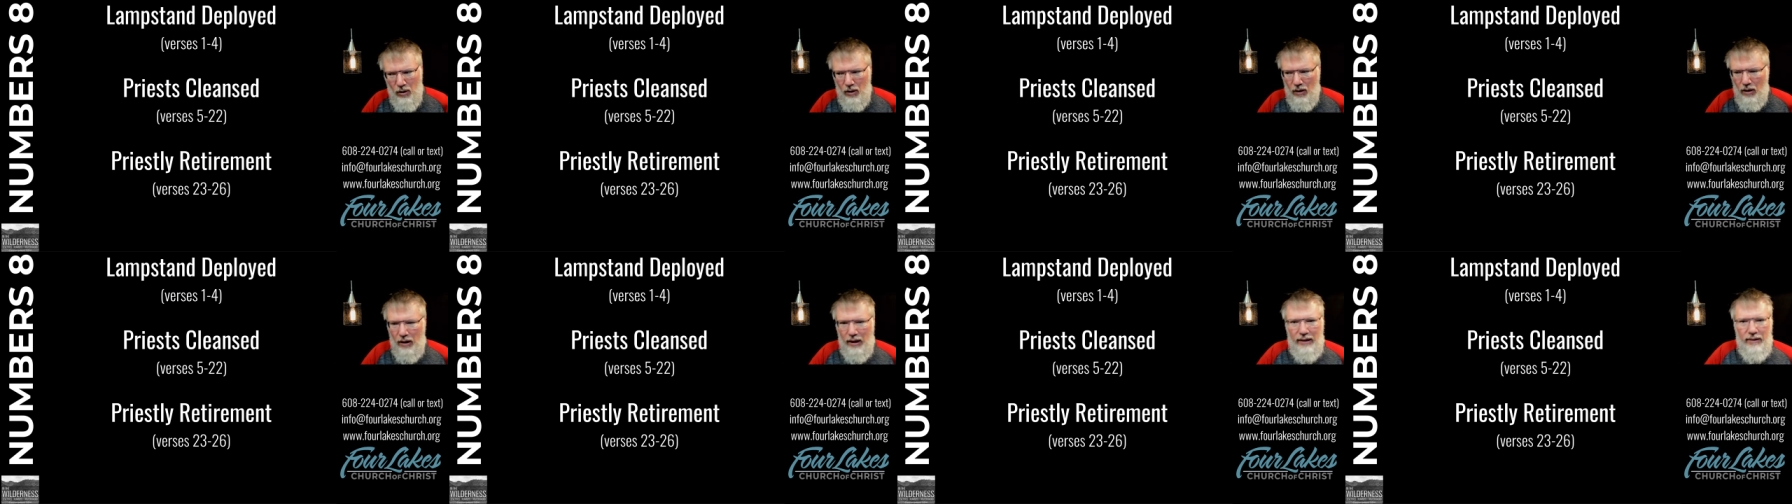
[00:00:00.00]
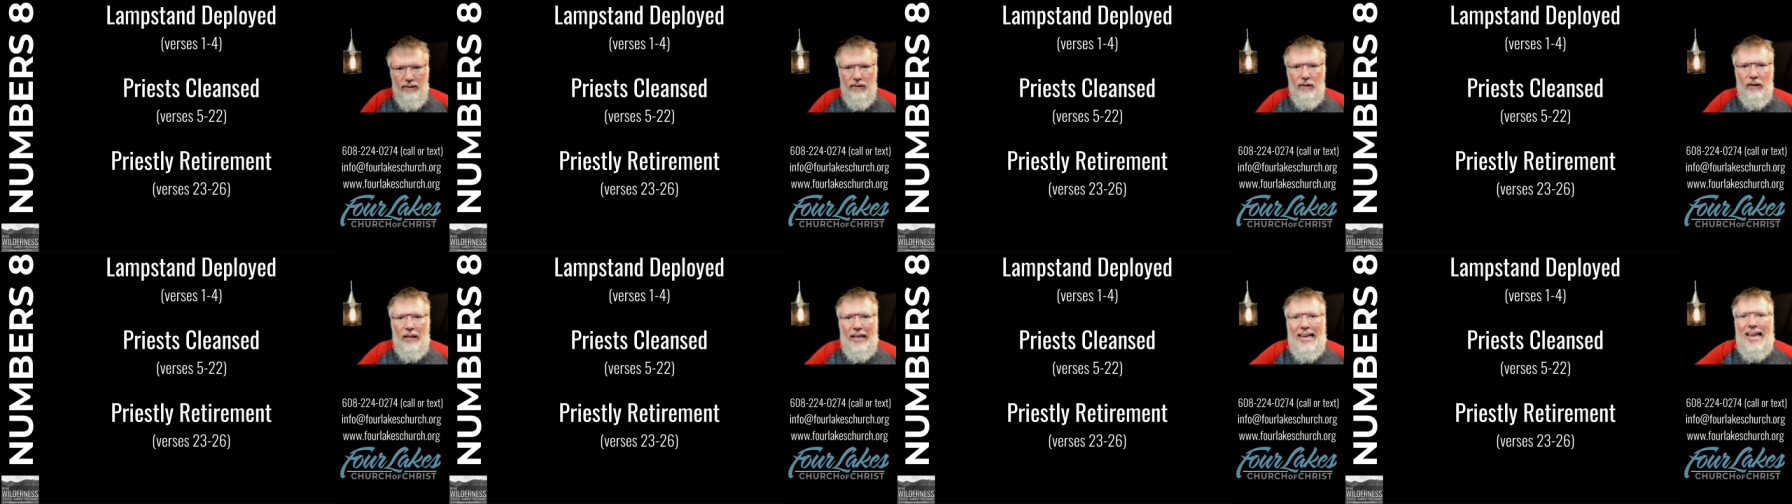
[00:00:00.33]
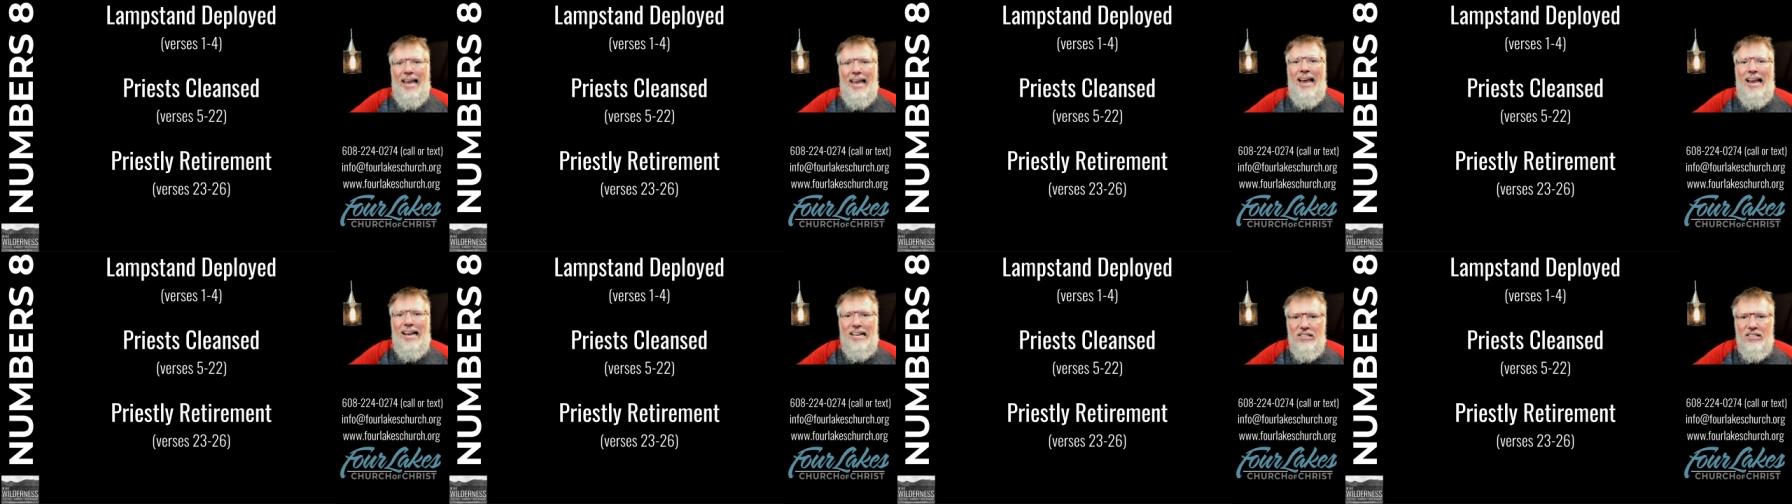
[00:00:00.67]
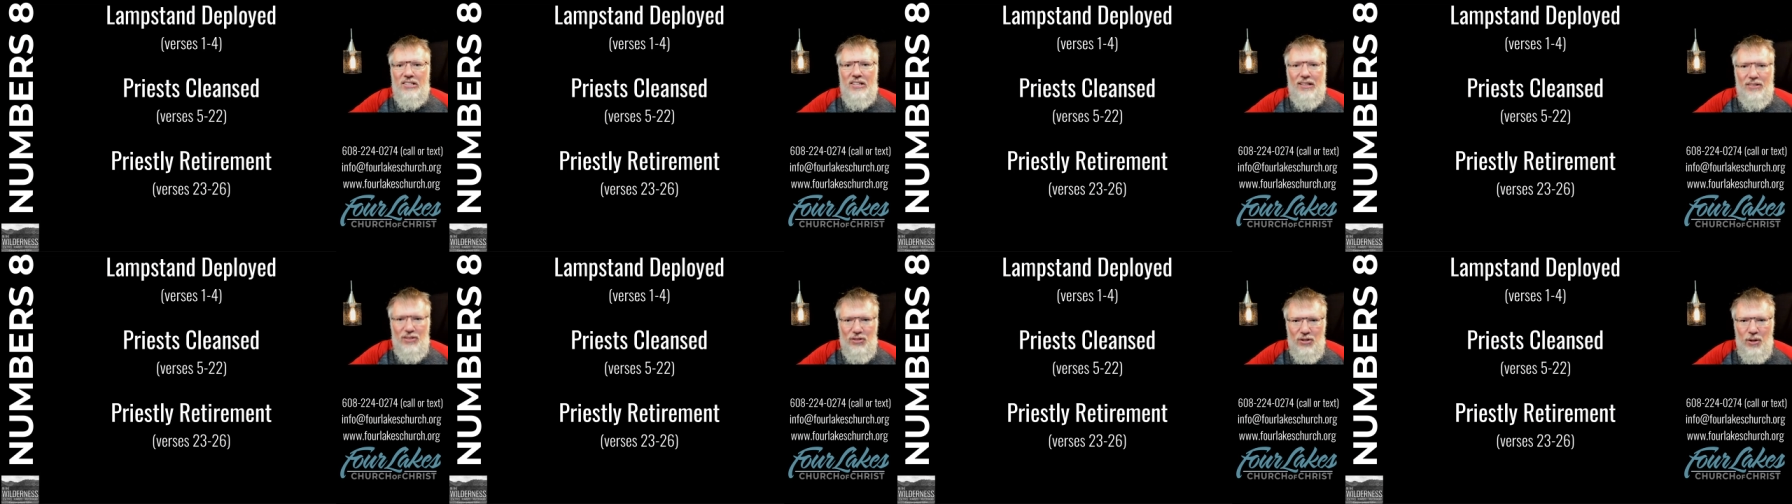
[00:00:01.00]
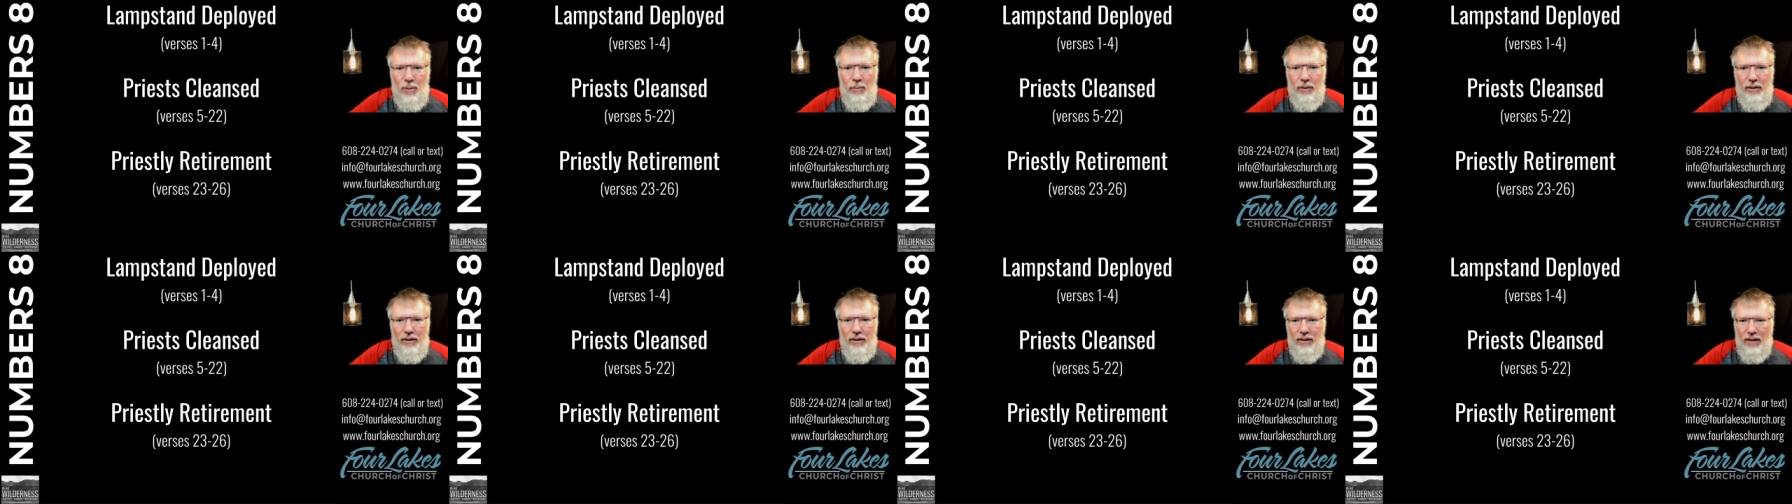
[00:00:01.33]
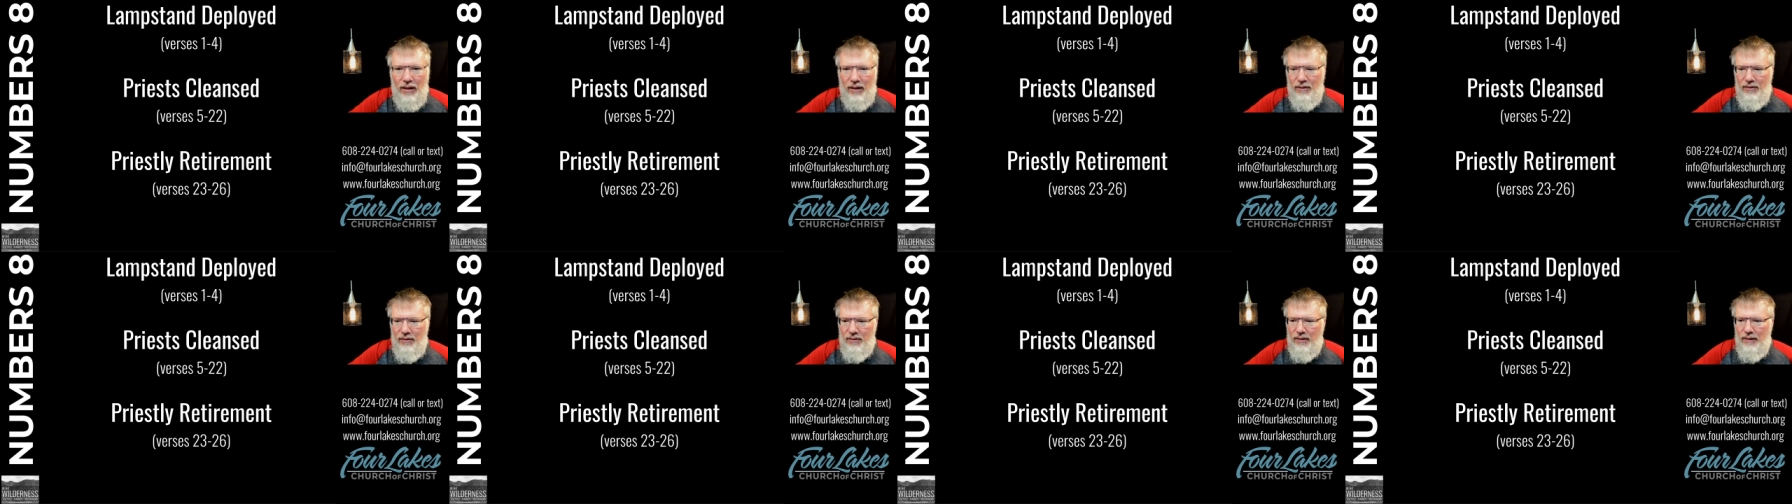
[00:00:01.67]
had to lay hands on somebody
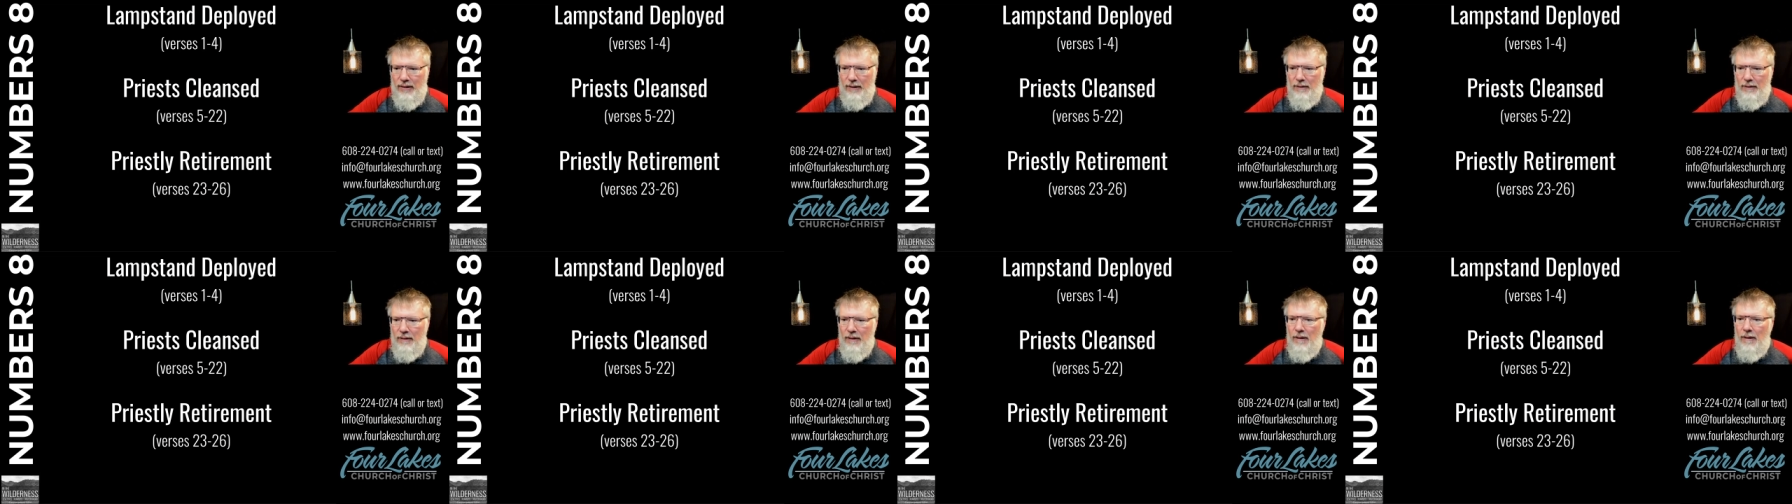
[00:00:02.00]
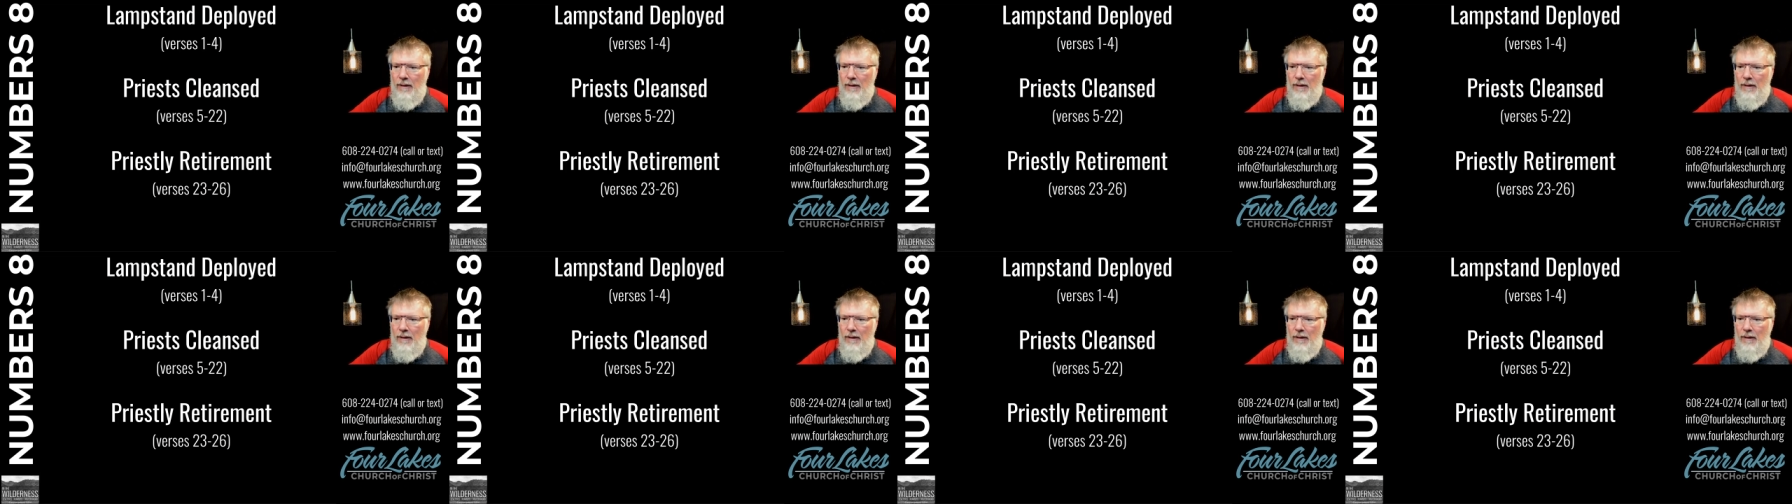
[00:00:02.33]
kind of thing